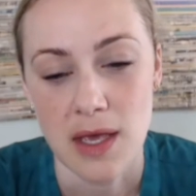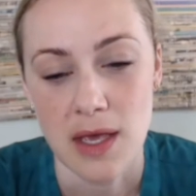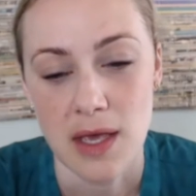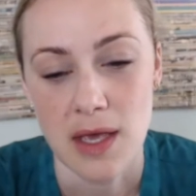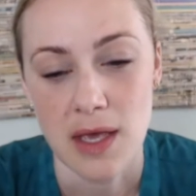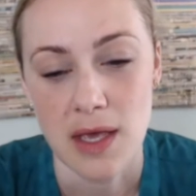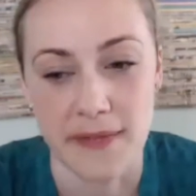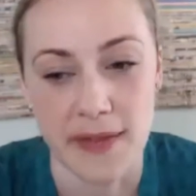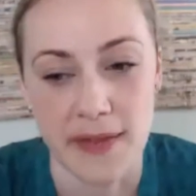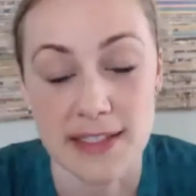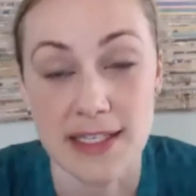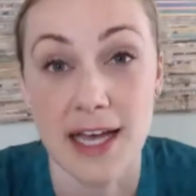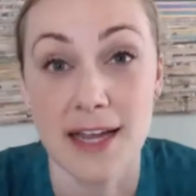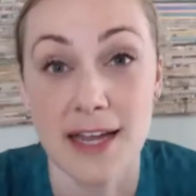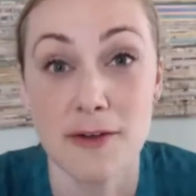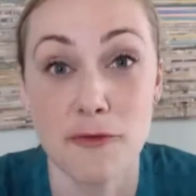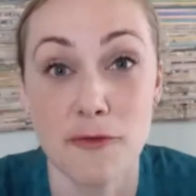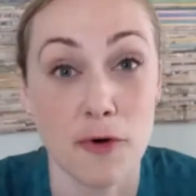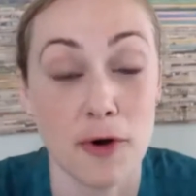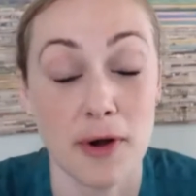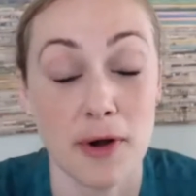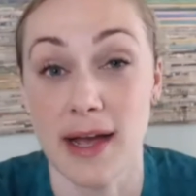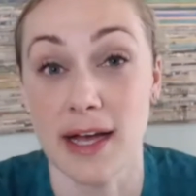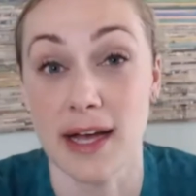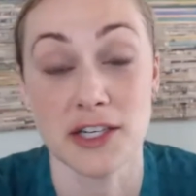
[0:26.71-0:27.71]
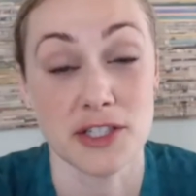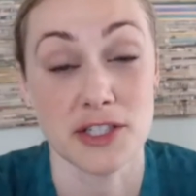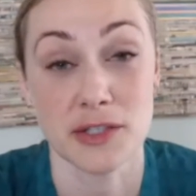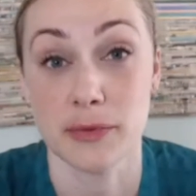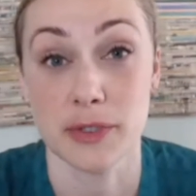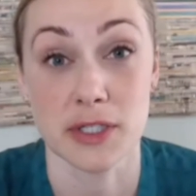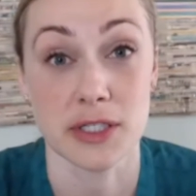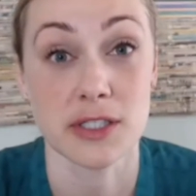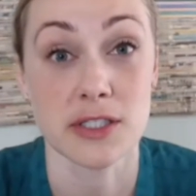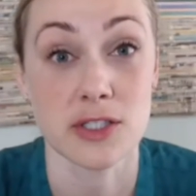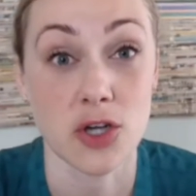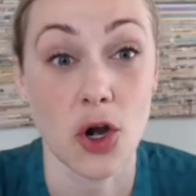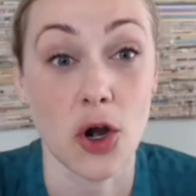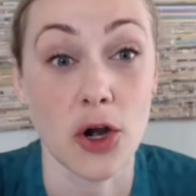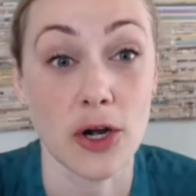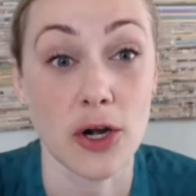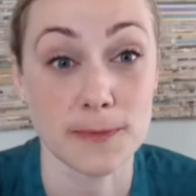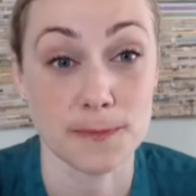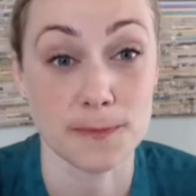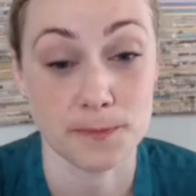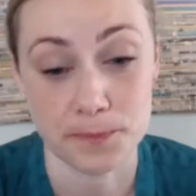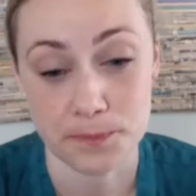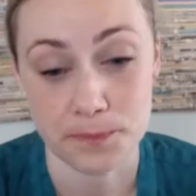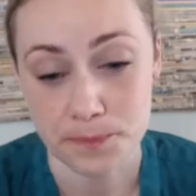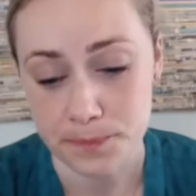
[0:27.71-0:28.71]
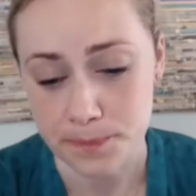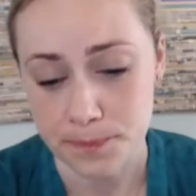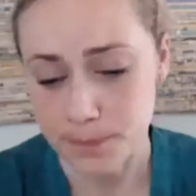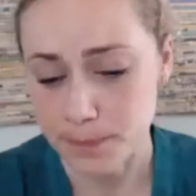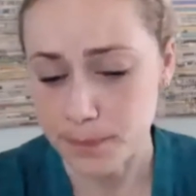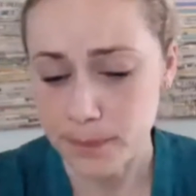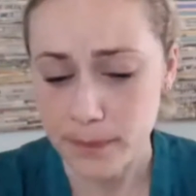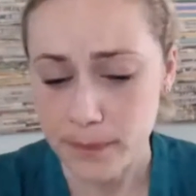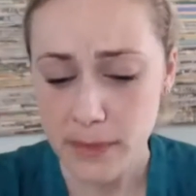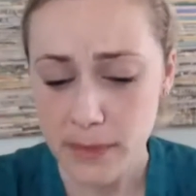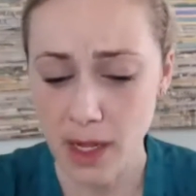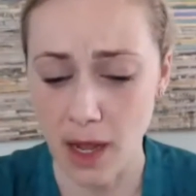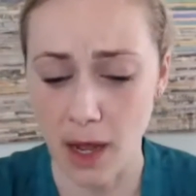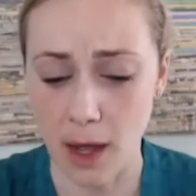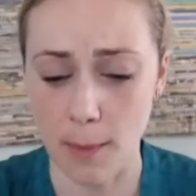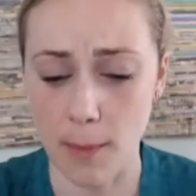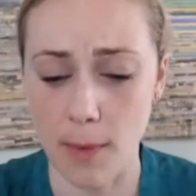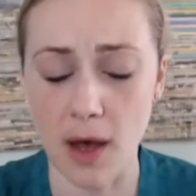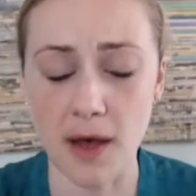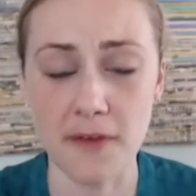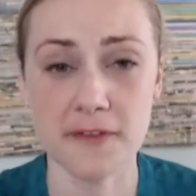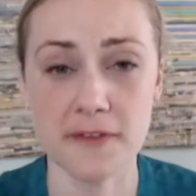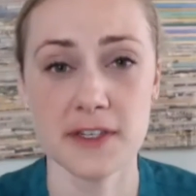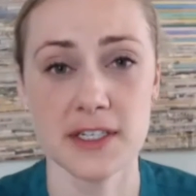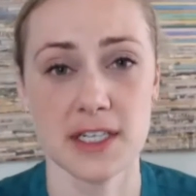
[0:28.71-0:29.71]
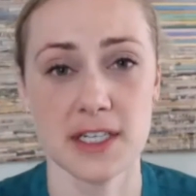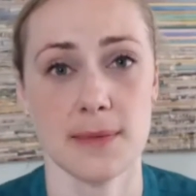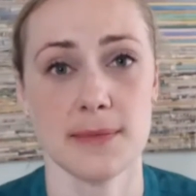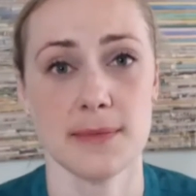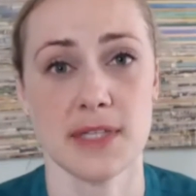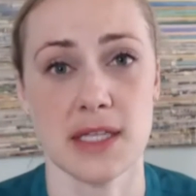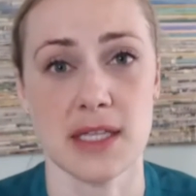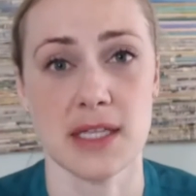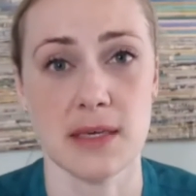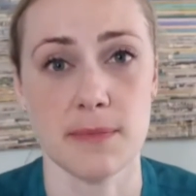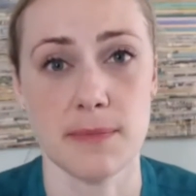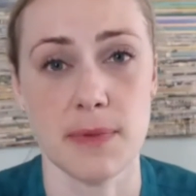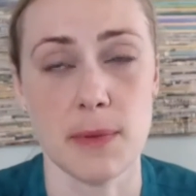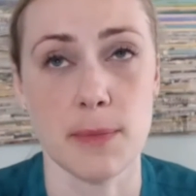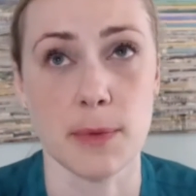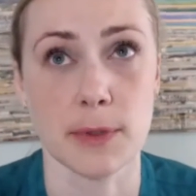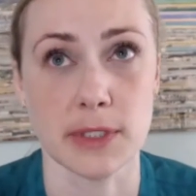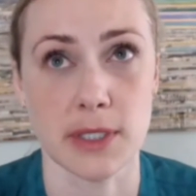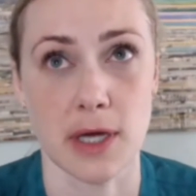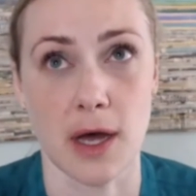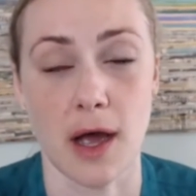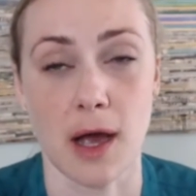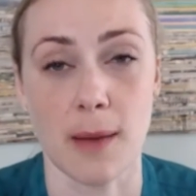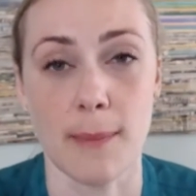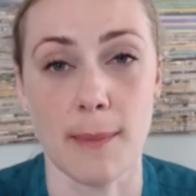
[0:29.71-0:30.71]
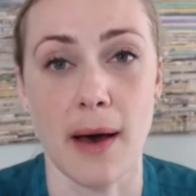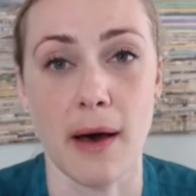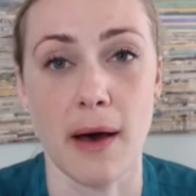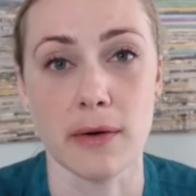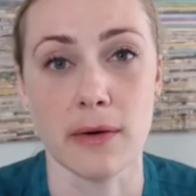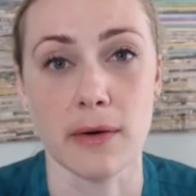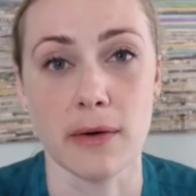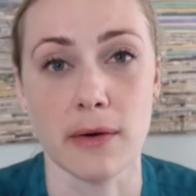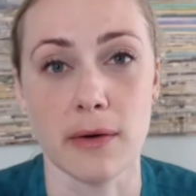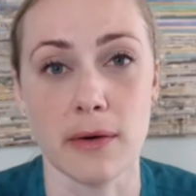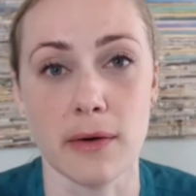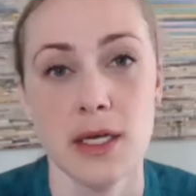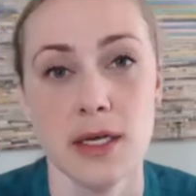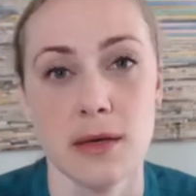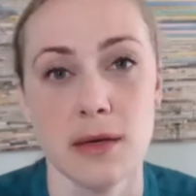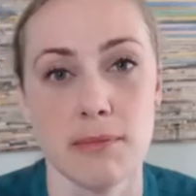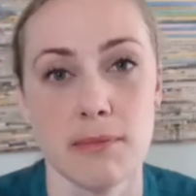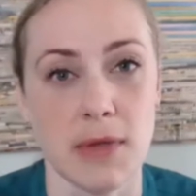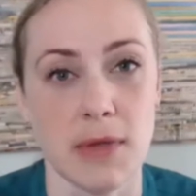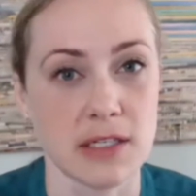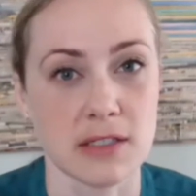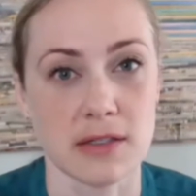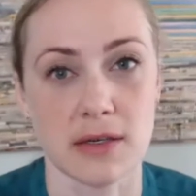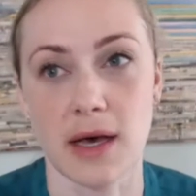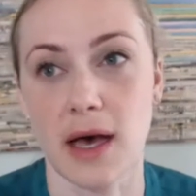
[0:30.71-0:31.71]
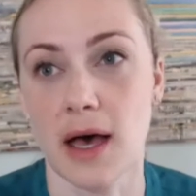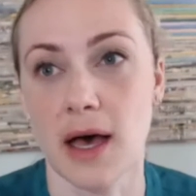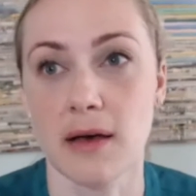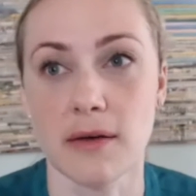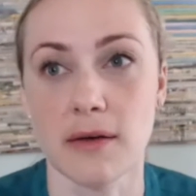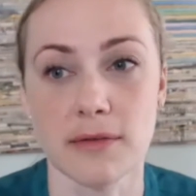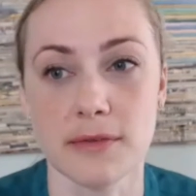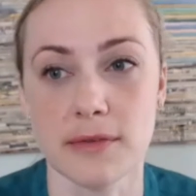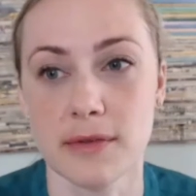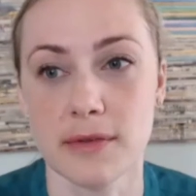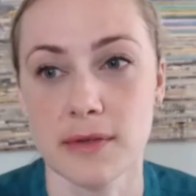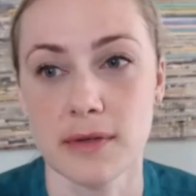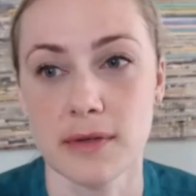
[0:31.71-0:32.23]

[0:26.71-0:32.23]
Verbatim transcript: And that's kind of where I actually want to start um, oftentimes, I think people talk about mental health